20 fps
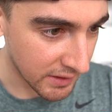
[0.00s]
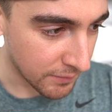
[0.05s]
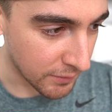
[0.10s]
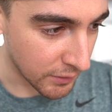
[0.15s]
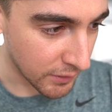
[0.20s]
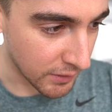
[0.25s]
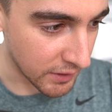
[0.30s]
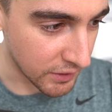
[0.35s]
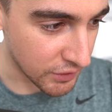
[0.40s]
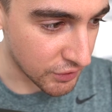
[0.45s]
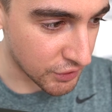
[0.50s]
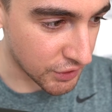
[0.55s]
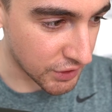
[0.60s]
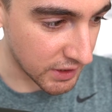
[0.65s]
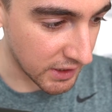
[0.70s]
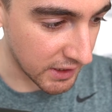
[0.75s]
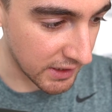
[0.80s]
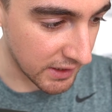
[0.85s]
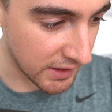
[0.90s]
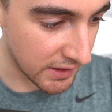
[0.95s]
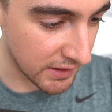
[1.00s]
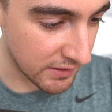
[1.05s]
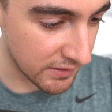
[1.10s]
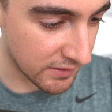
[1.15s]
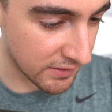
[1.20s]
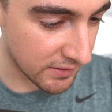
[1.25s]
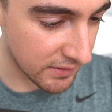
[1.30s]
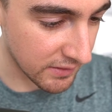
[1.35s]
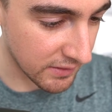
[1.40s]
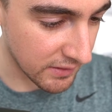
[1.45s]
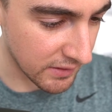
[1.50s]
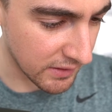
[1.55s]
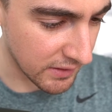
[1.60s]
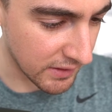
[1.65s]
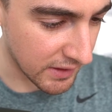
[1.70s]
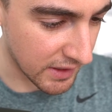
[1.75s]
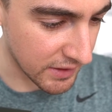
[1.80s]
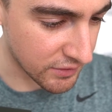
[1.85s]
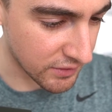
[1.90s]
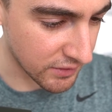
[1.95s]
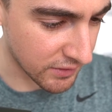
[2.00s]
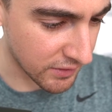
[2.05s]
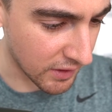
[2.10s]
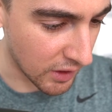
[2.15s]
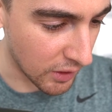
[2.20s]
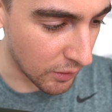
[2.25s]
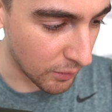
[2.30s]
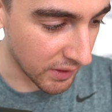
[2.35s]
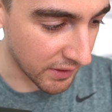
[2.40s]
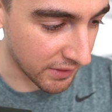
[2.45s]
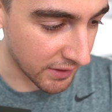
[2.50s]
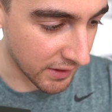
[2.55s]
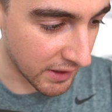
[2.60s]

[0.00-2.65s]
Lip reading: For the cheese, let's just go with...